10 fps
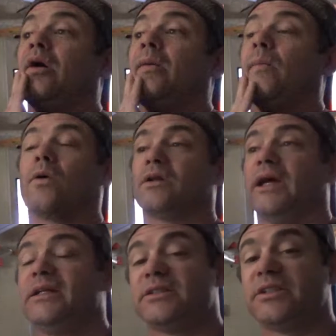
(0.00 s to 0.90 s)
more
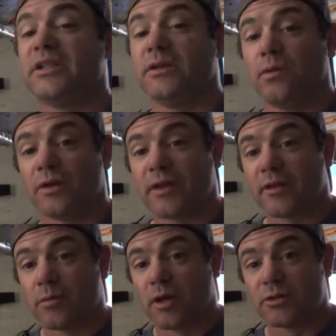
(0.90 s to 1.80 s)
latency with
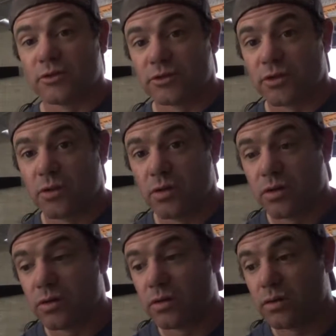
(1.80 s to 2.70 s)
other modules,
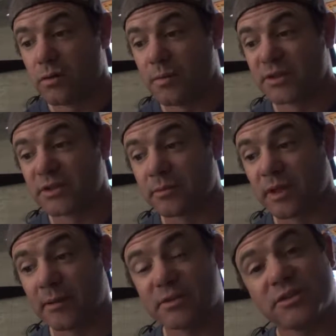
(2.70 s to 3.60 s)
but
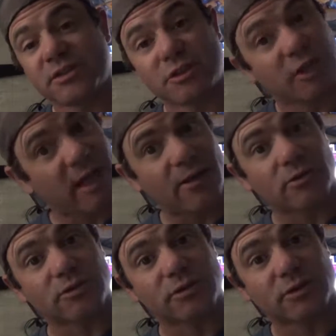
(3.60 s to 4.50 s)
sometimes it's the
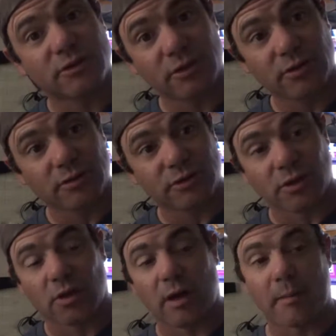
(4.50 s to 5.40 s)
channels too.
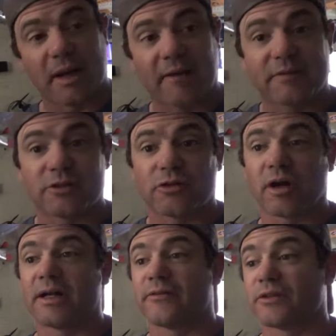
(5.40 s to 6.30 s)
So I'm gonna have to
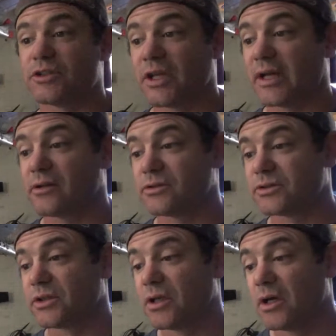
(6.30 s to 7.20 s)
try different
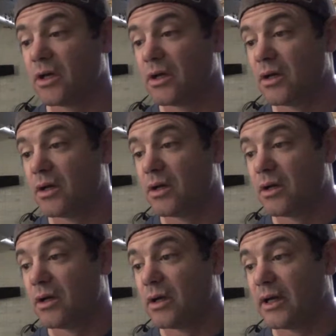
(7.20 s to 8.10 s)
channels
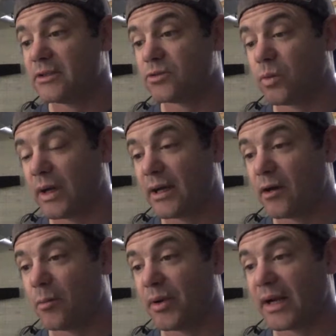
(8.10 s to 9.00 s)
as
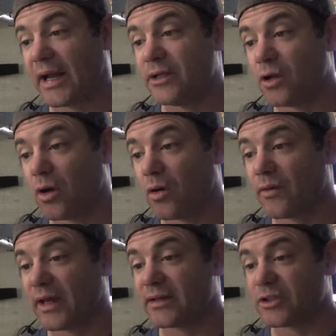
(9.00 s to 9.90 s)
well. But I know
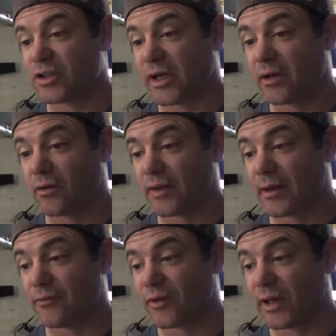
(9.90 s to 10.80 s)
that the channel that
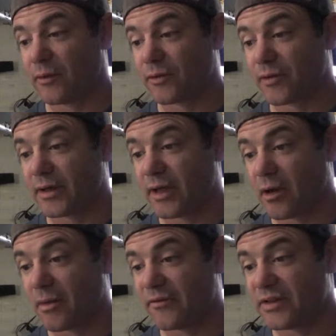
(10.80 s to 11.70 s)
I'm flying with right
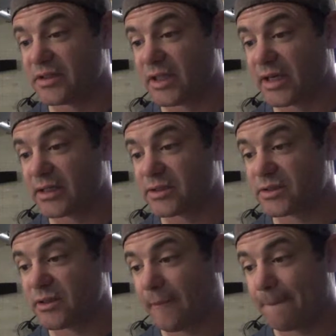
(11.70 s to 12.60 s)
now, my VTX,
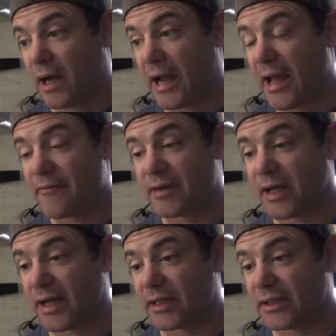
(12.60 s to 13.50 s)
I haven't
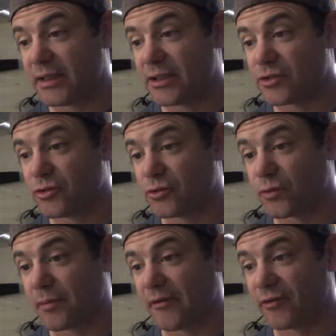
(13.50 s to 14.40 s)
had any issues
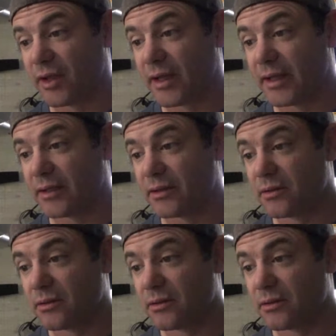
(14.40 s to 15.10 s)
with my flying